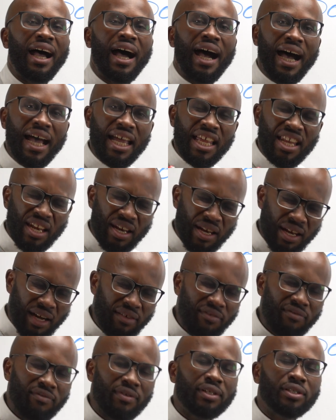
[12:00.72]
I
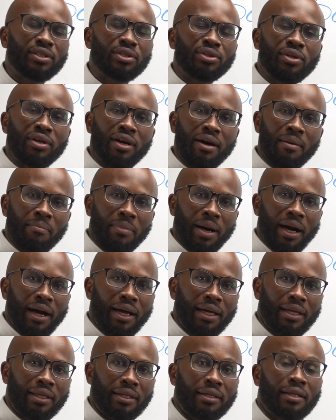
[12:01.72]
love to
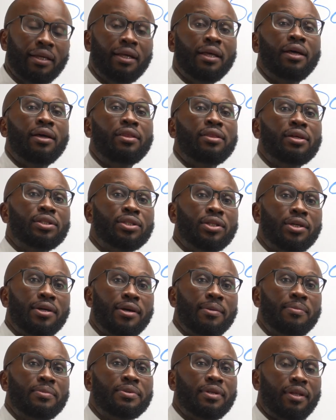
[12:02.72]
combine the
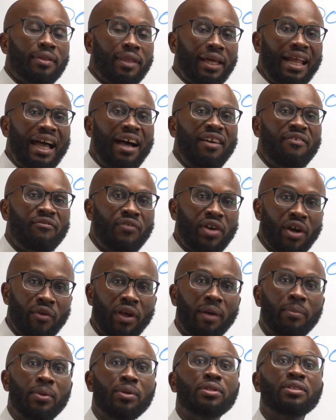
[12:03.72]
terms that have
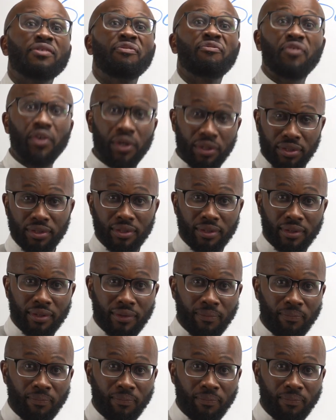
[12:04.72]
variables first.